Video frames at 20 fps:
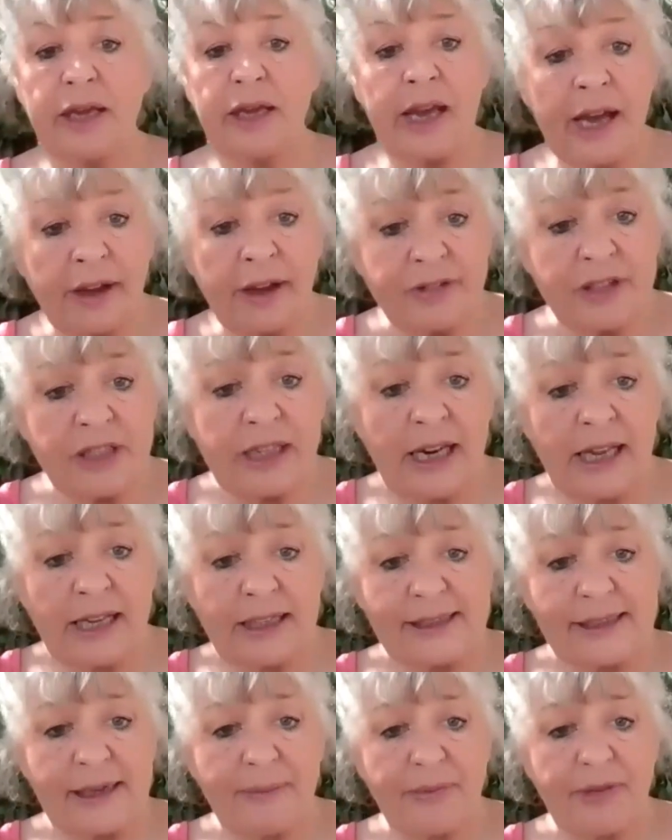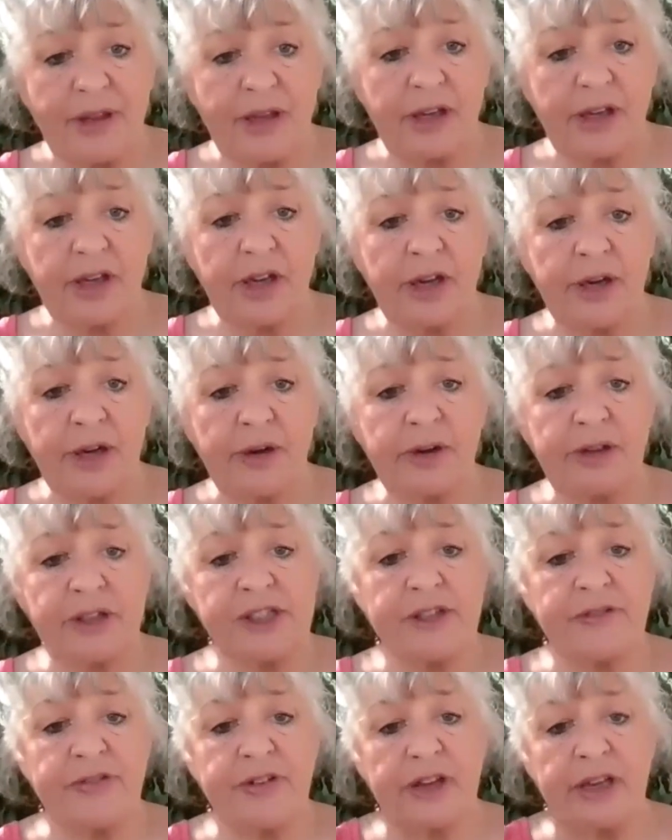You have to let something go because
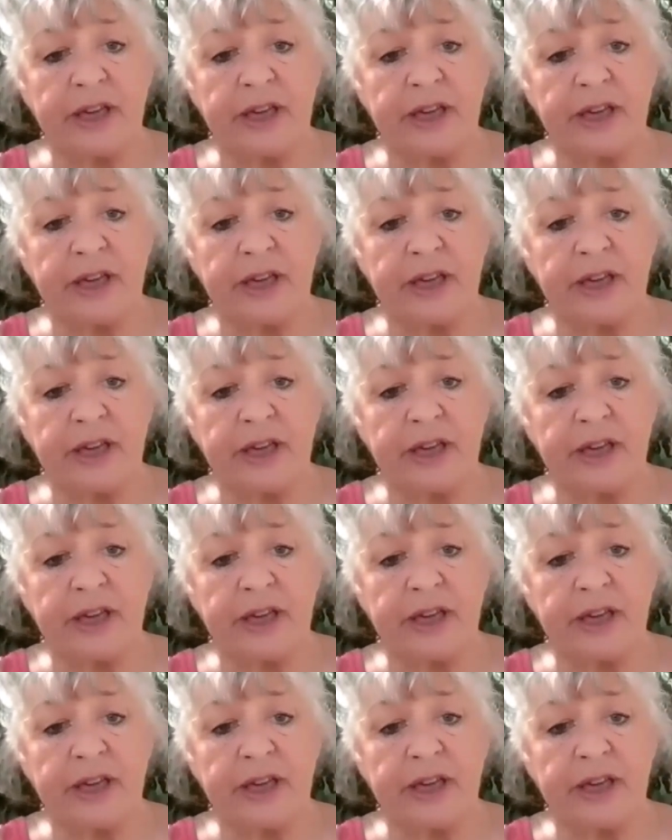if it